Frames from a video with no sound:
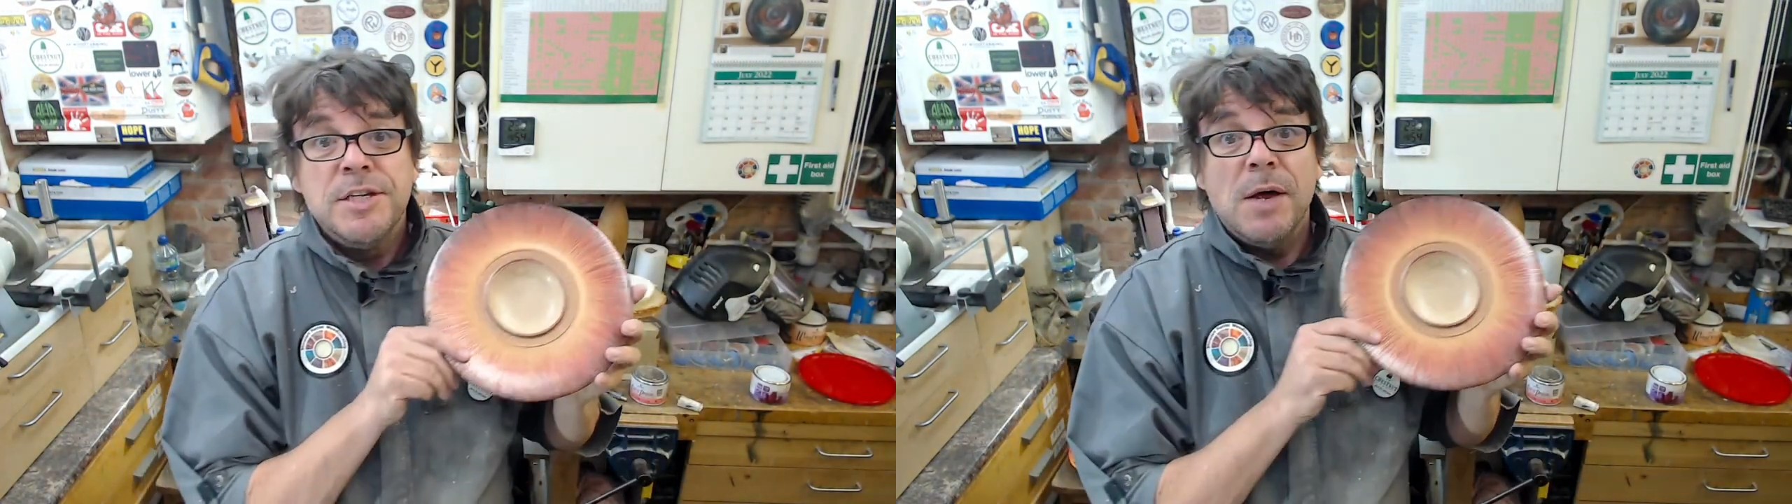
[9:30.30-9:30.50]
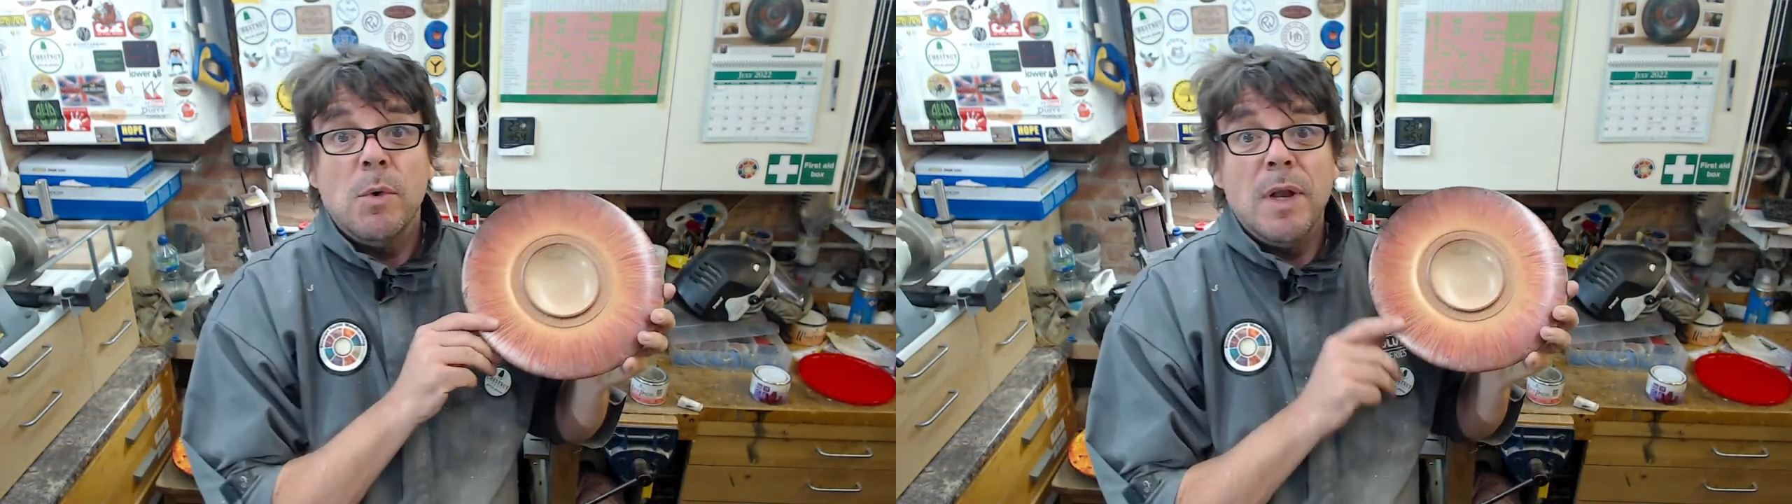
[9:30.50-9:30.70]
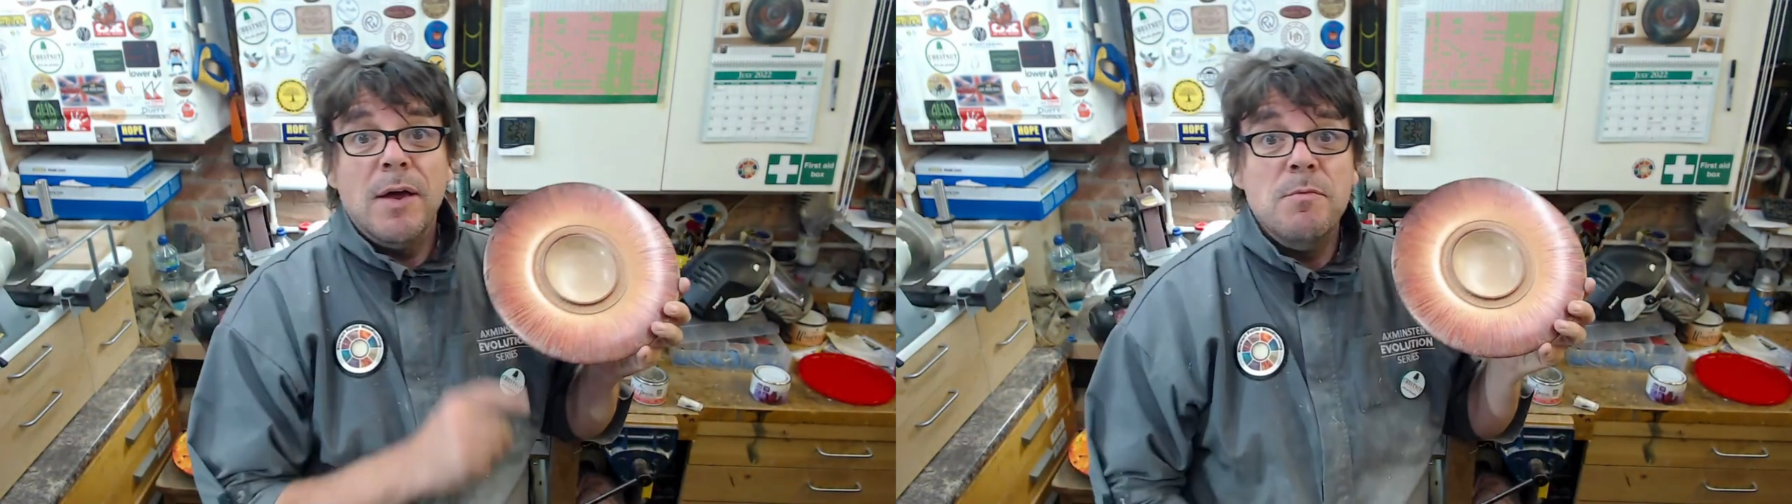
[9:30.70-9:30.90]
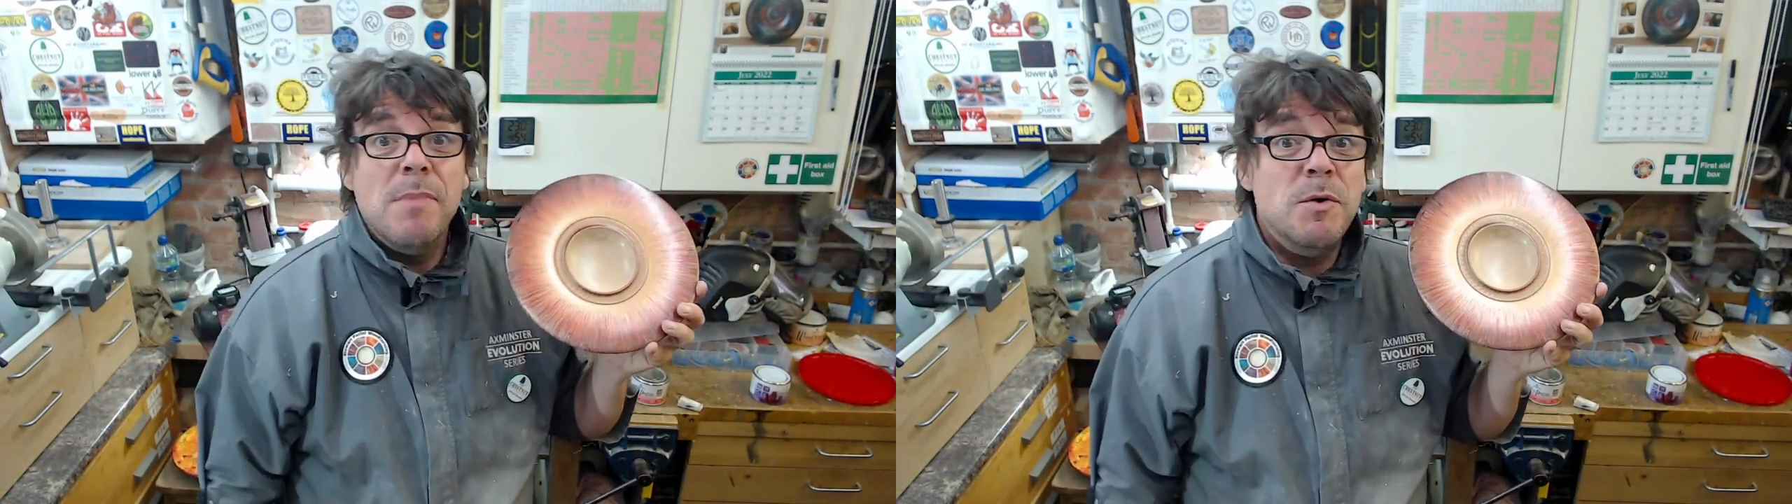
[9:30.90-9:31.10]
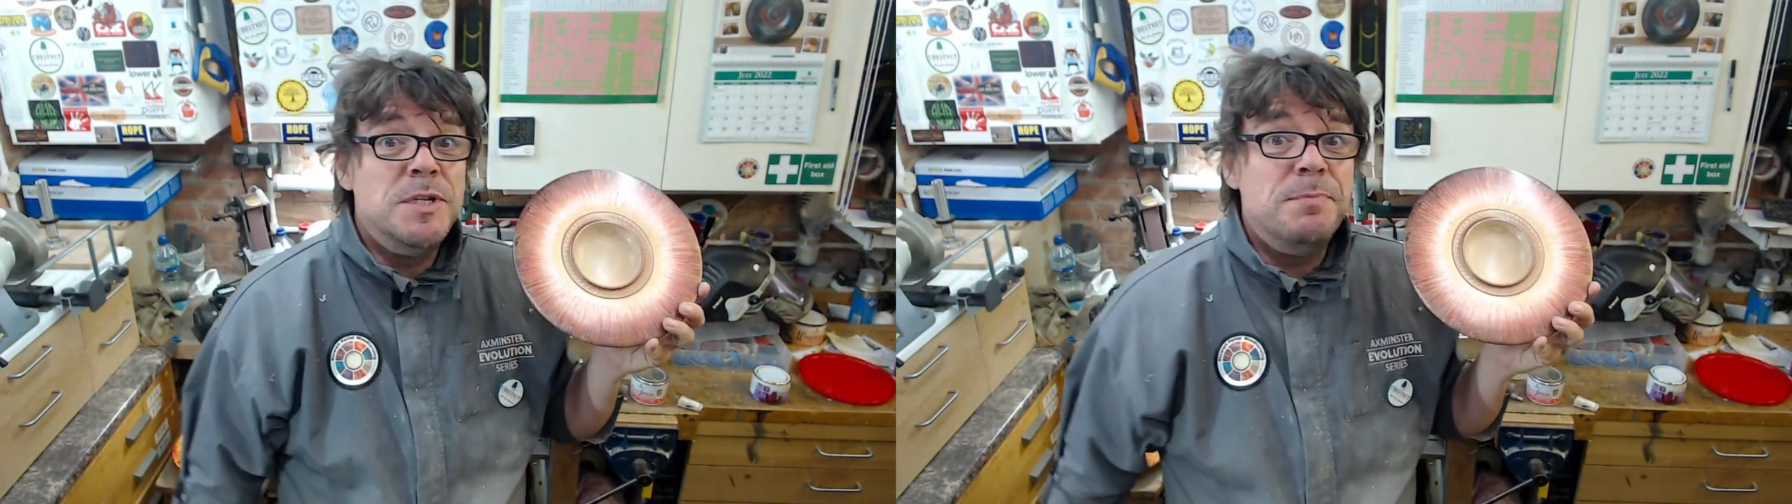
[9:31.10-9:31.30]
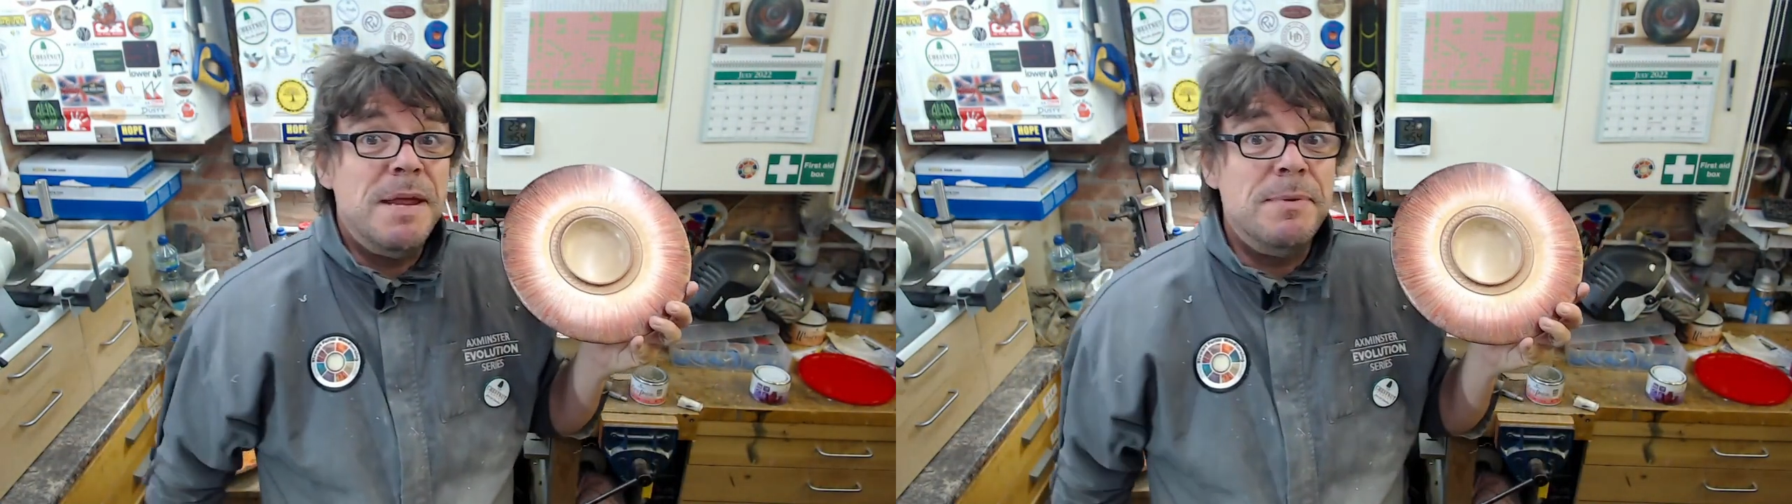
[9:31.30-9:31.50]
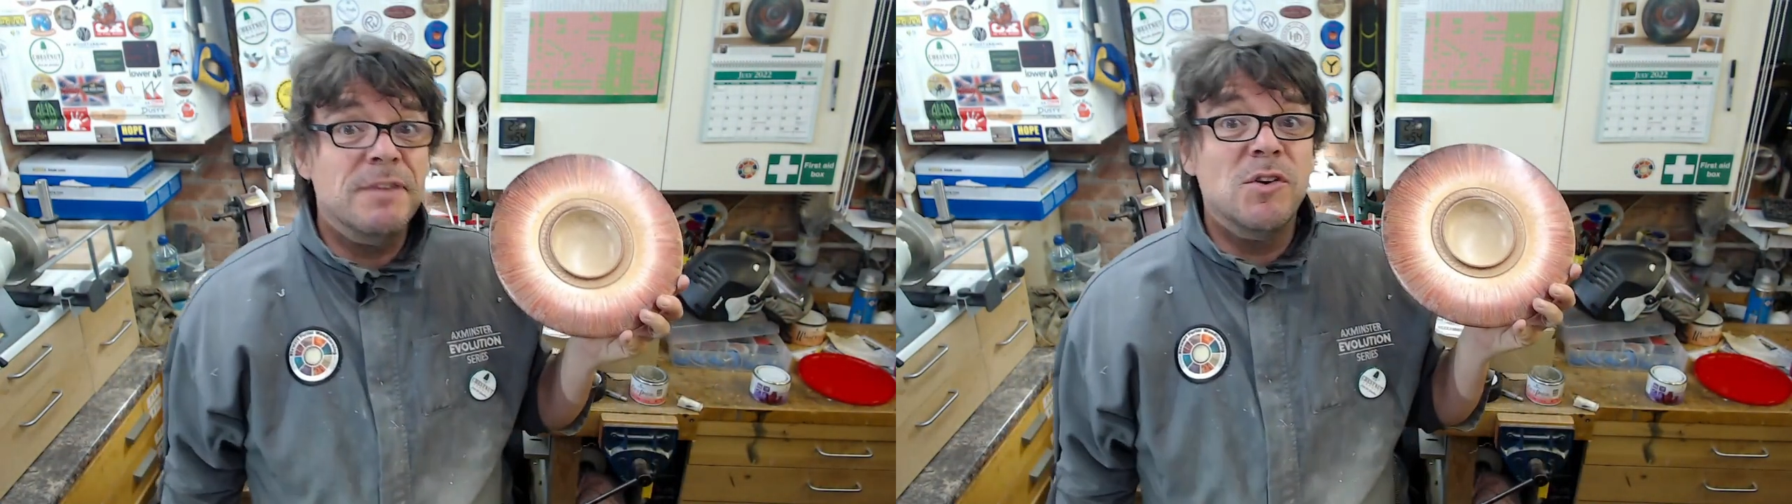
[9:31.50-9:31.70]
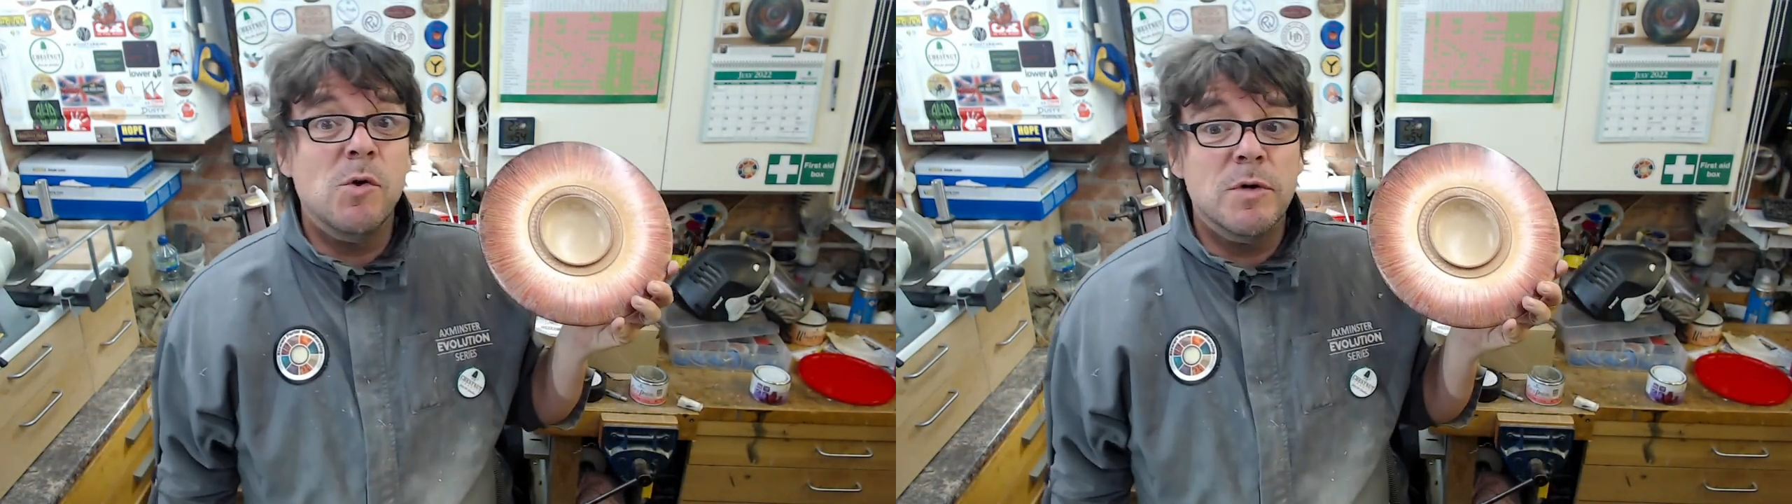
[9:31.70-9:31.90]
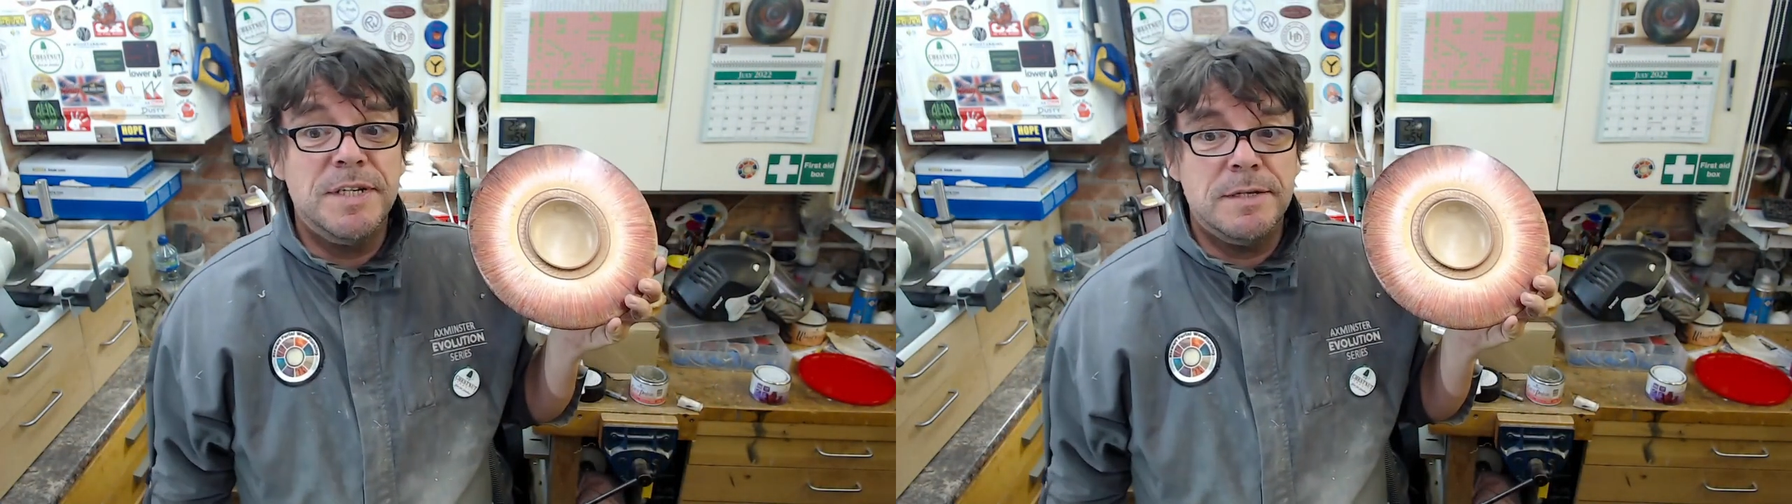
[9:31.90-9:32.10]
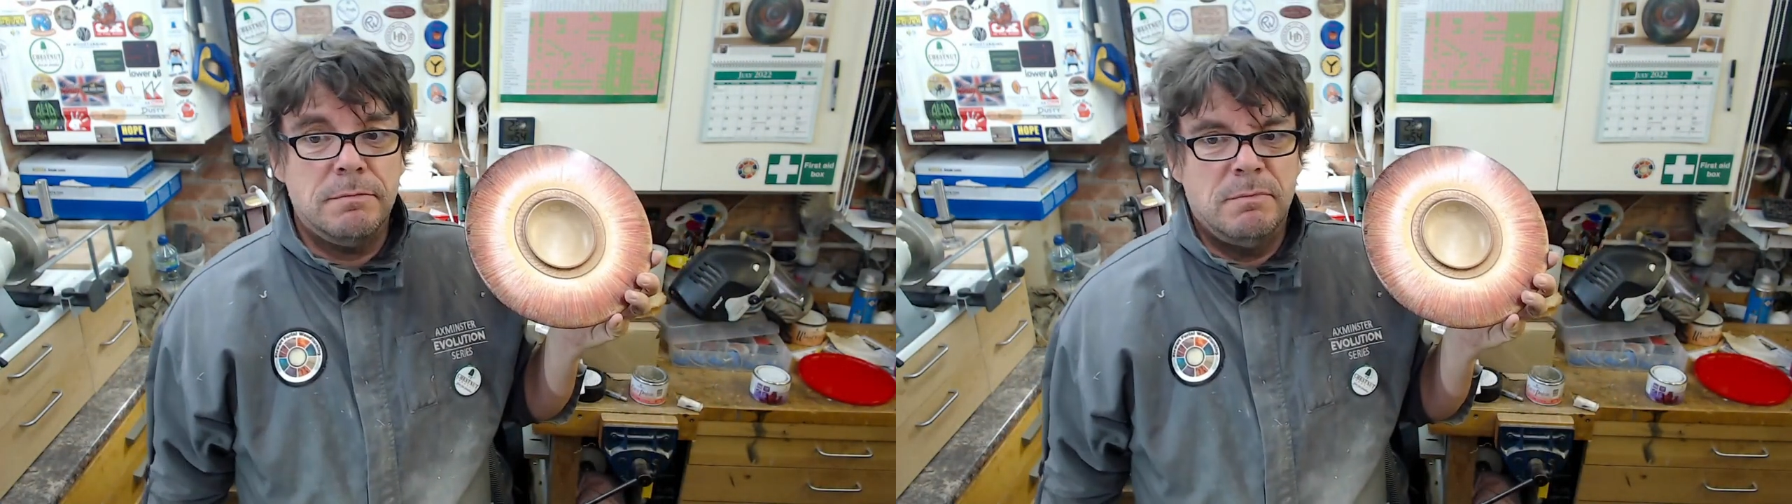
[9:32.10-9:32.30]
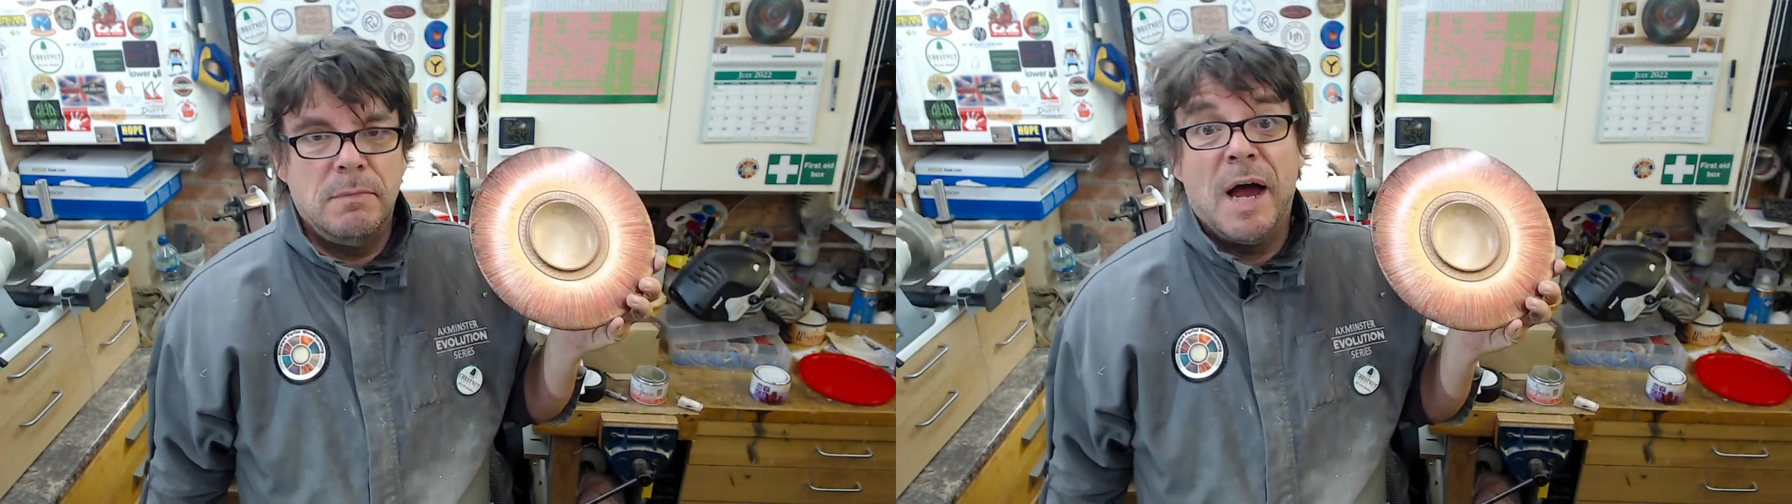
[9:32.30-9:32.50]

So although most people, of course,